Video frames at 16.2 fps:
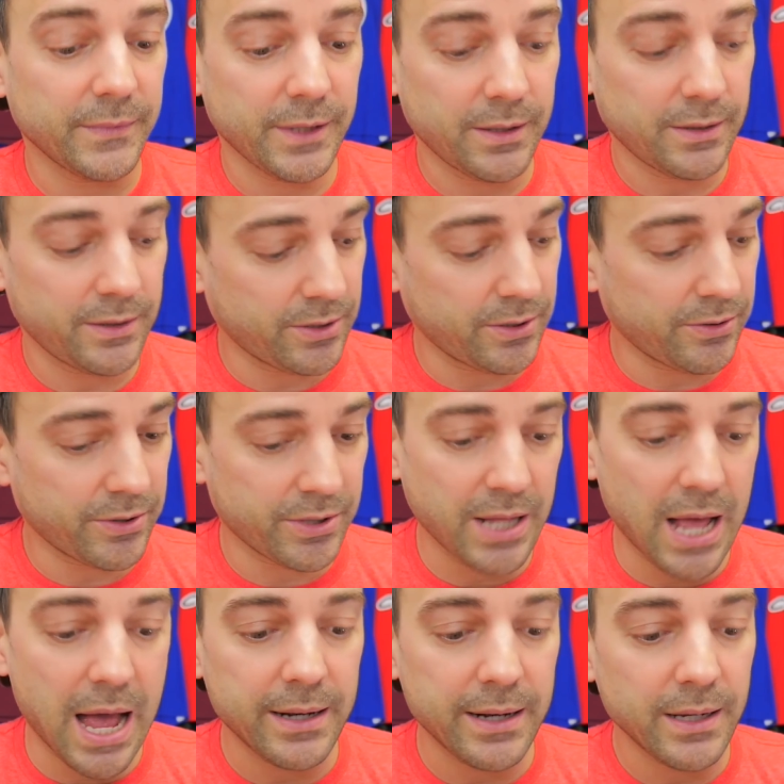So there's
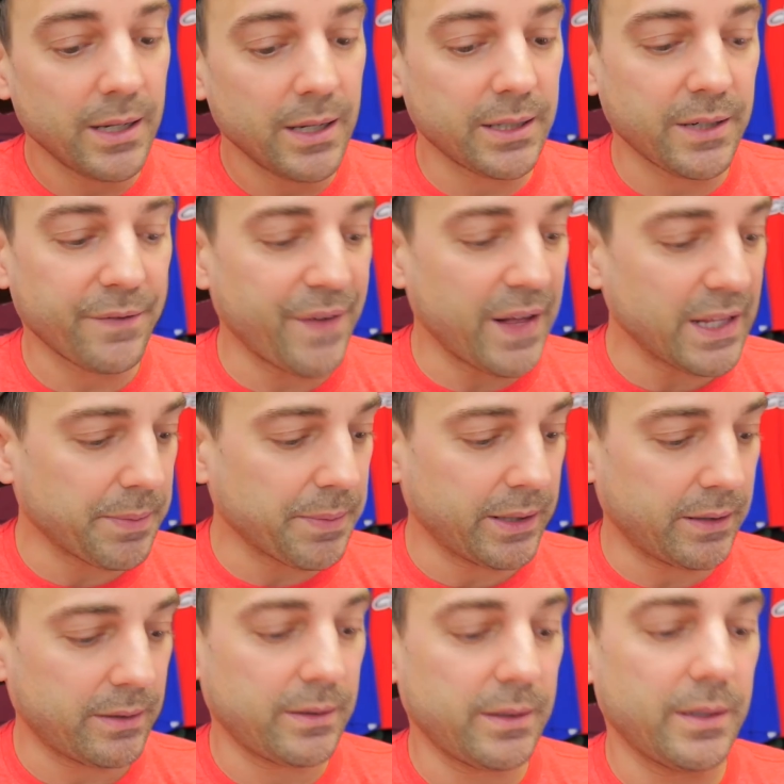that. A
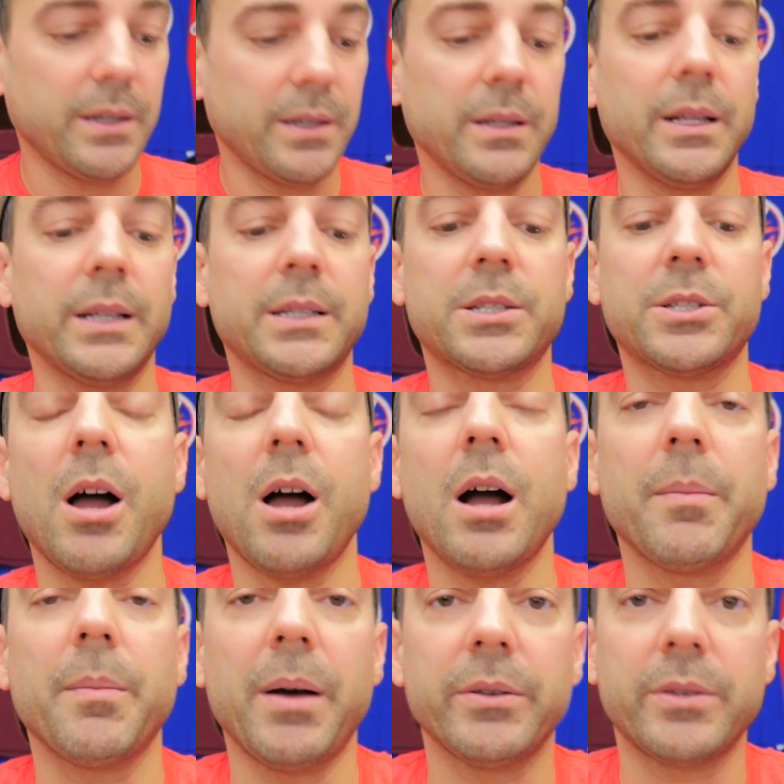defenseman. Let's
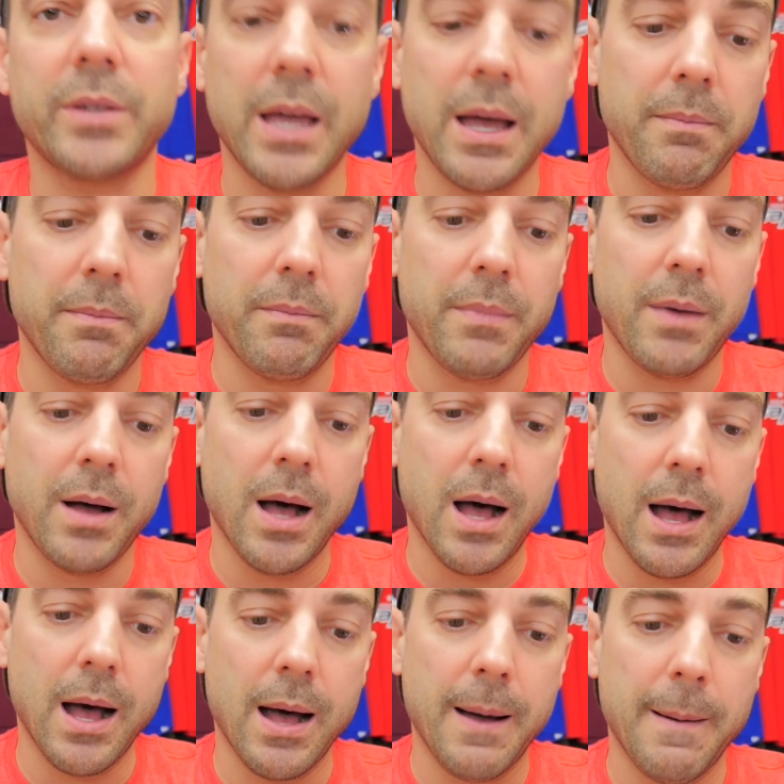talk about them.
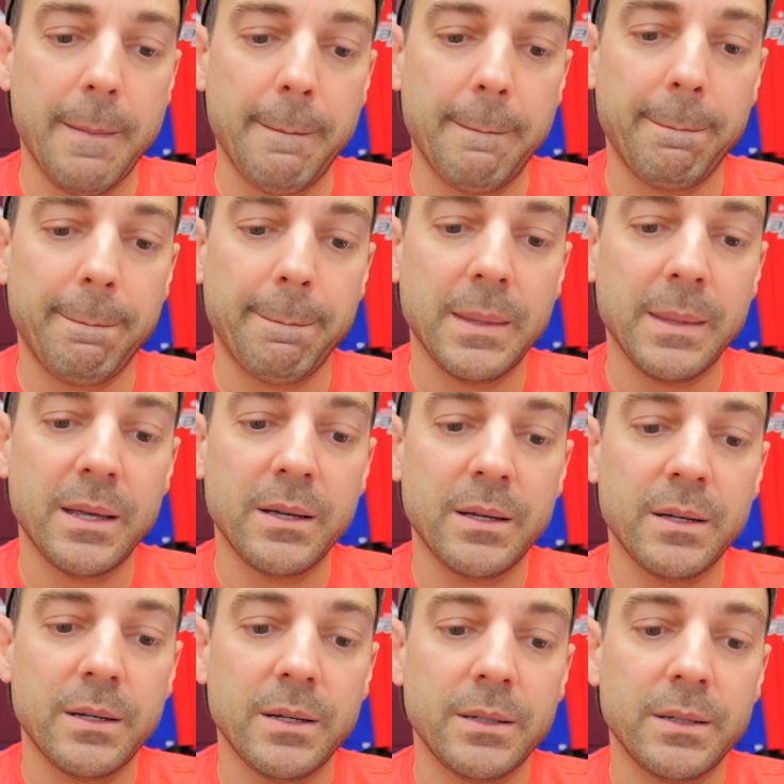Um,
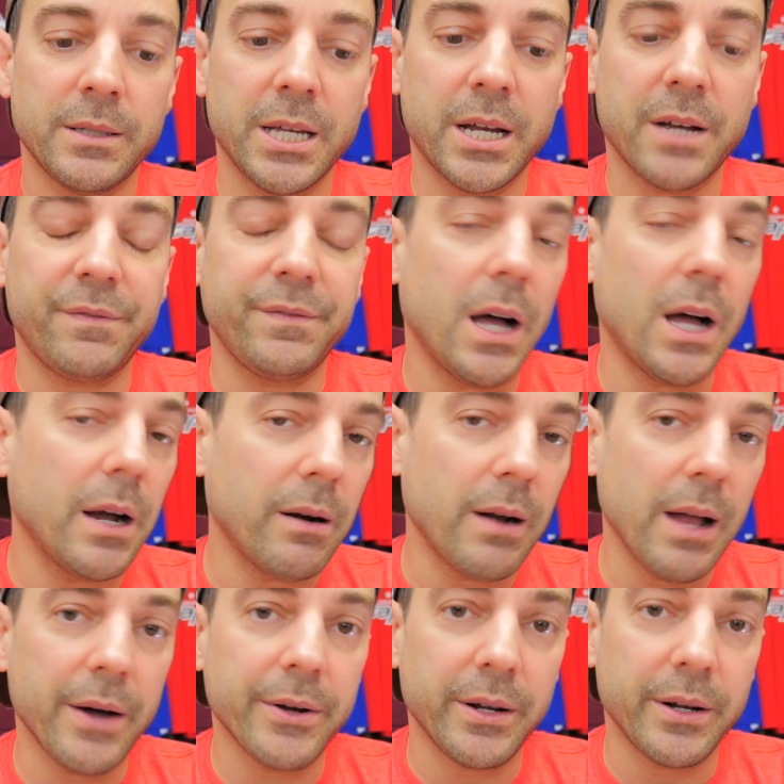take a flyer
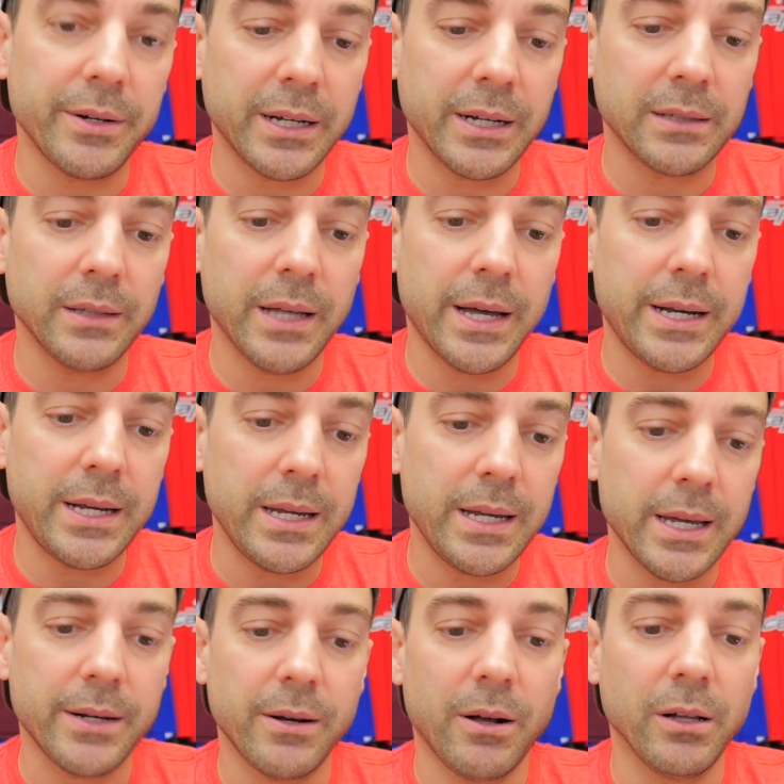out on Nicoletti
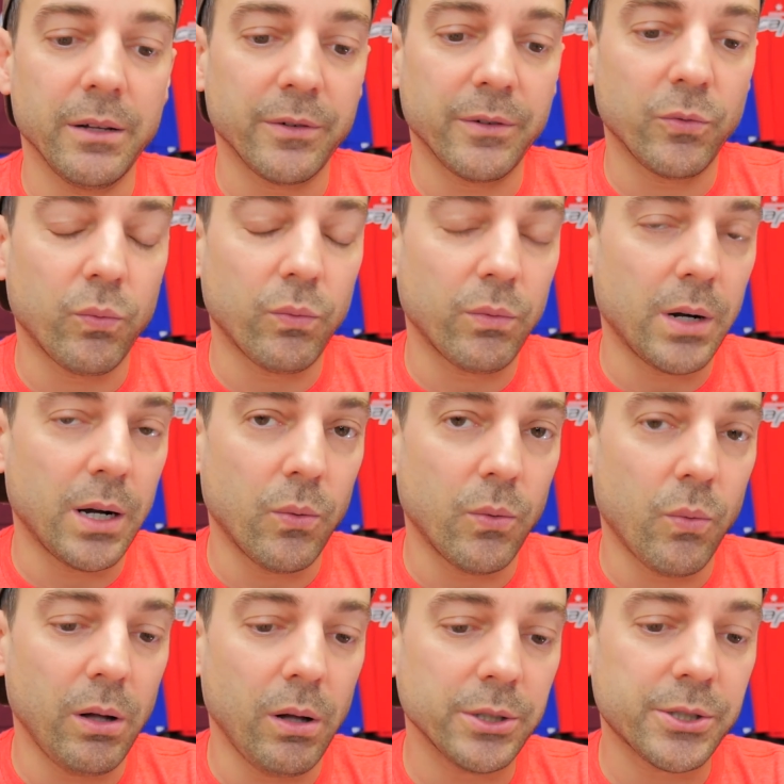and Oliver uh,
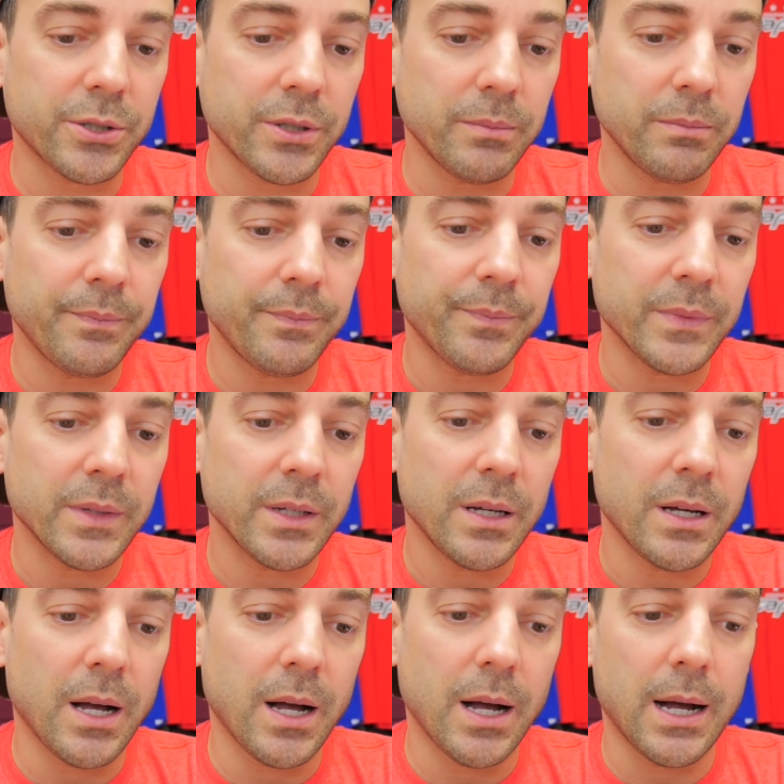Wahlstrom.
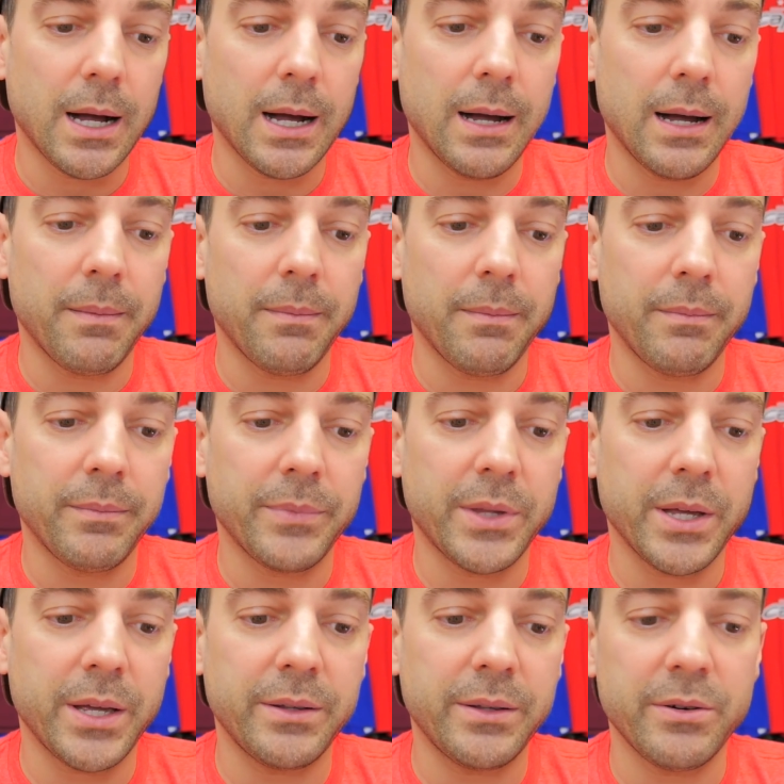Um,
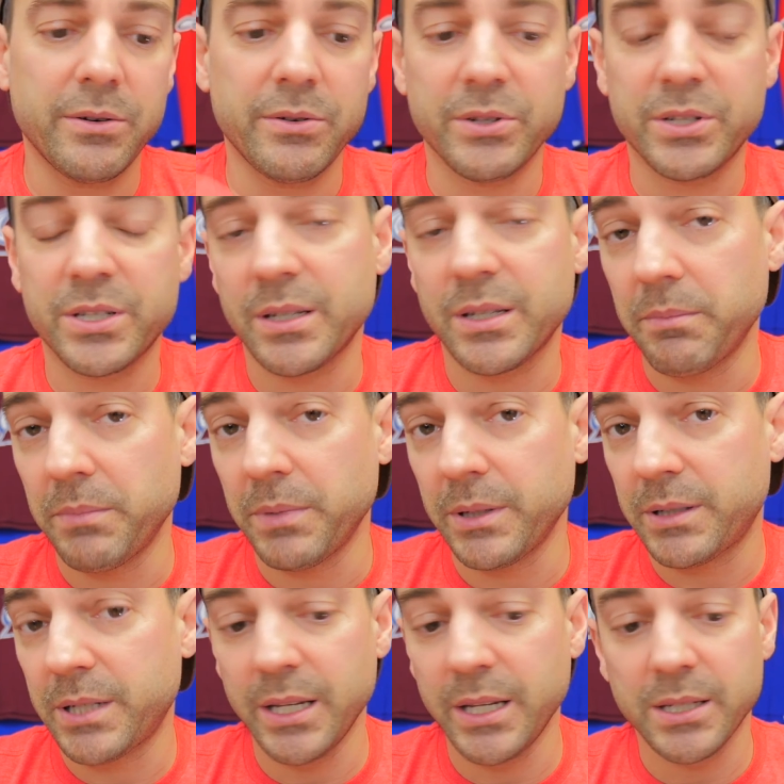then there's
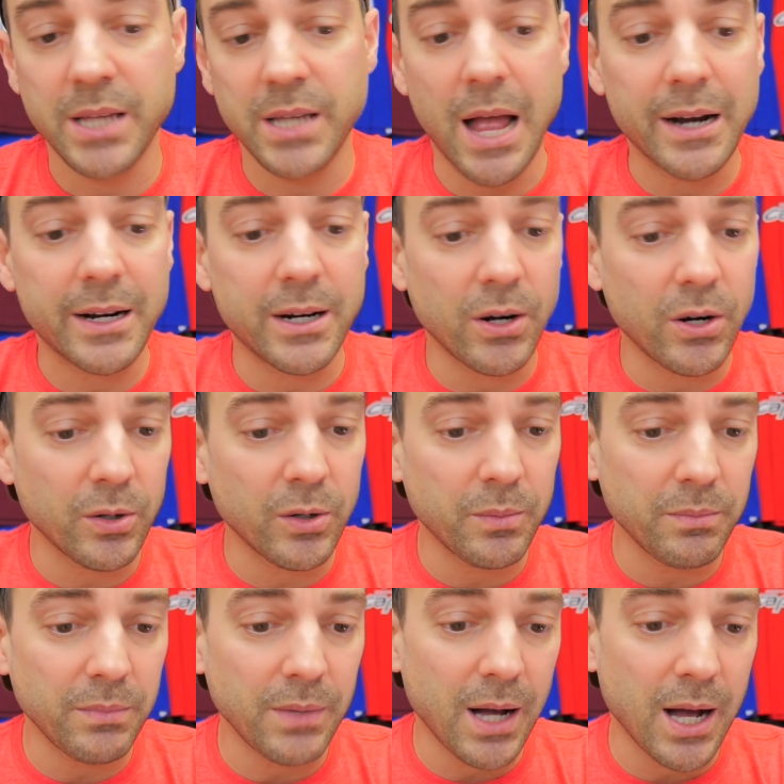Matthias Ekholm.